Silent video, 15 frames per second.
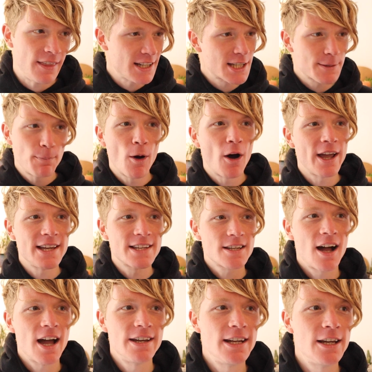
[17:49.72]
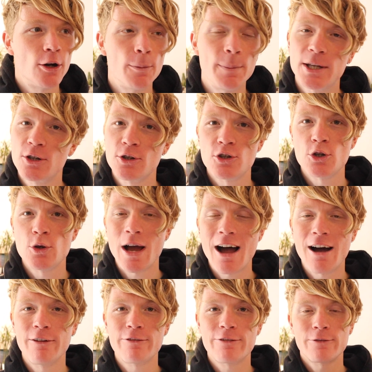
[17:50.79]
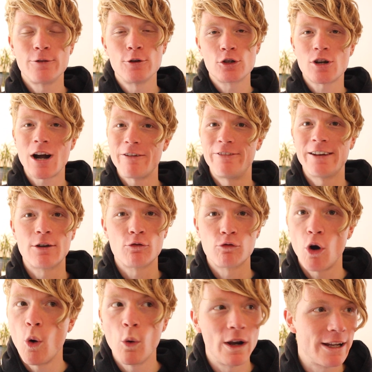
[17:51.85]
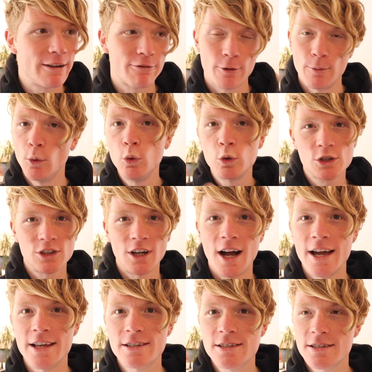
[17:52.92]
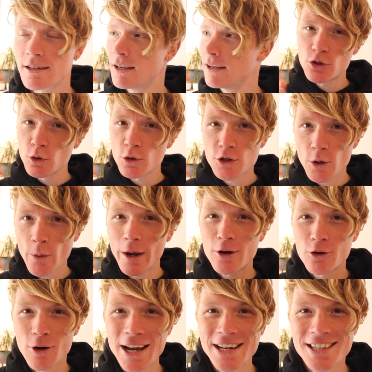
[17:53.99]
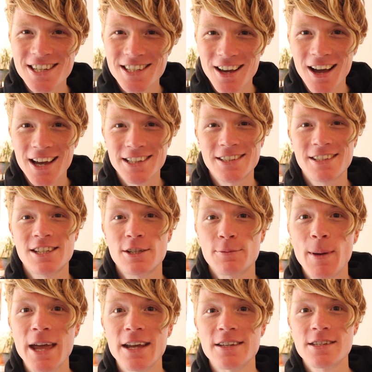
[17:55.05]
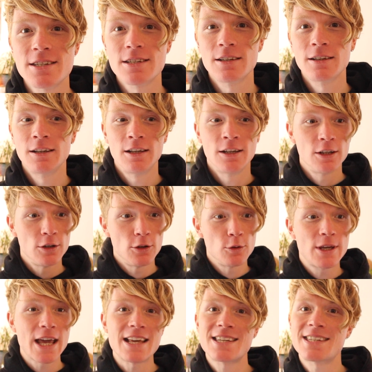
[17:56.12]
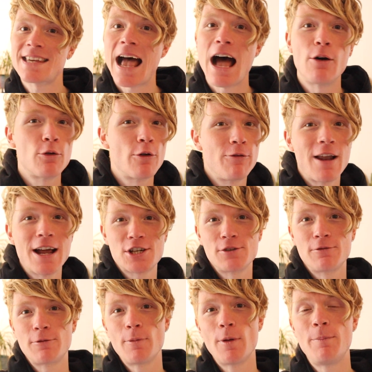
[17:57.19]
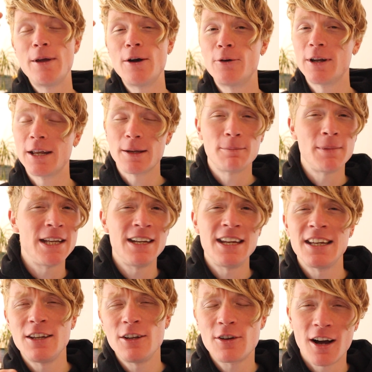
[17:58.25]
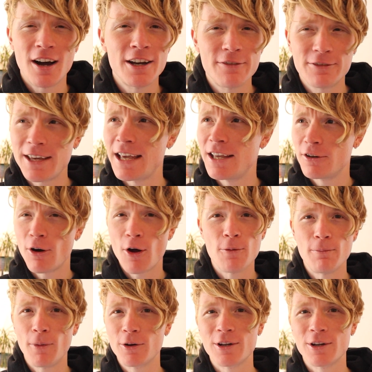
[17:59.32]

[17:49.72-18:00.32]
This spot is ideal because you have foot traffic rolling from all sides. It's also a great sized space. You get sound reflection from the building, meaning you kind of get your own